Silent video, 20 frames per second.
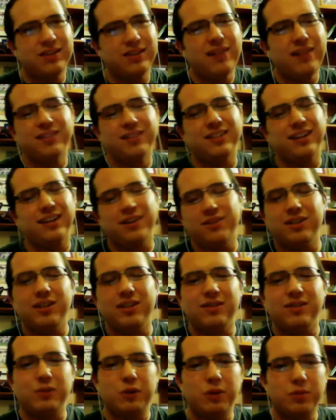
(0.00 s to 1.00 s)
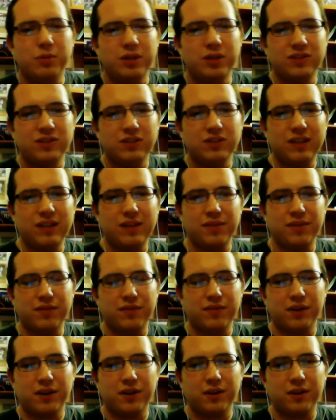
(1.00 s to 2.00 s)
Obviously I don't hate Zuko, but he's just not my
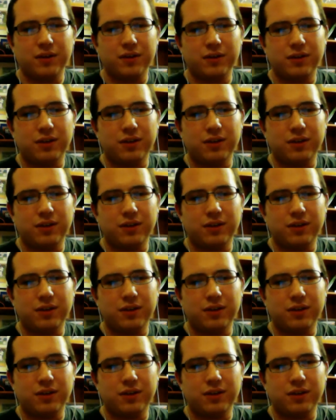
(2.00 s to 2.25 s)
favorite character.